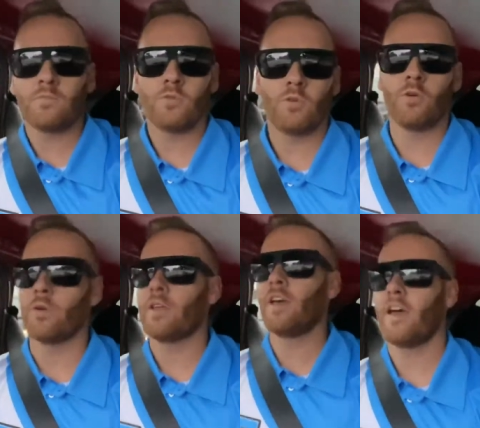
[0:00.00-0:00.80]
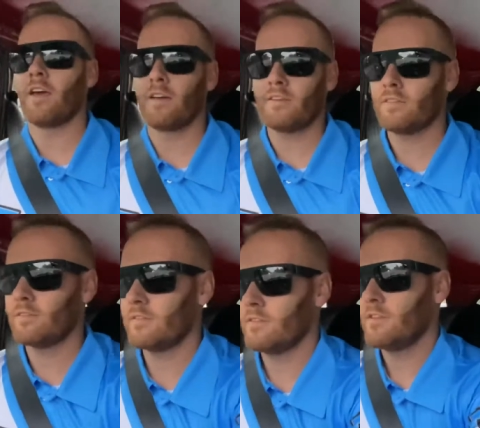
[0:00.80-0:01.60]
Oh yeah,
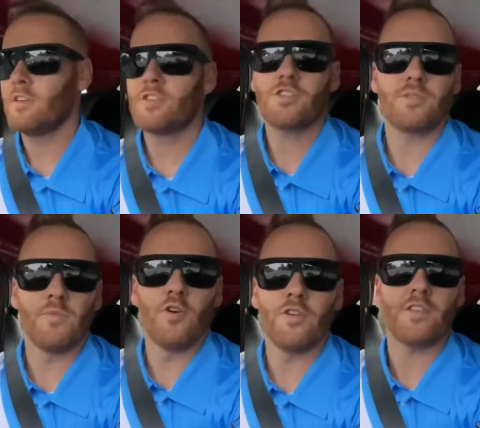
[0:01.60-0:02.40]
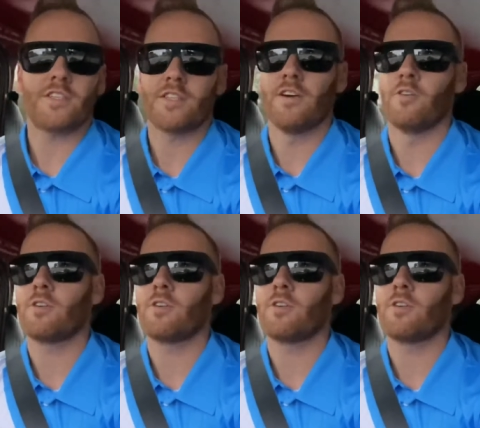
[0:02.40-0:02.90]
smooth as silk.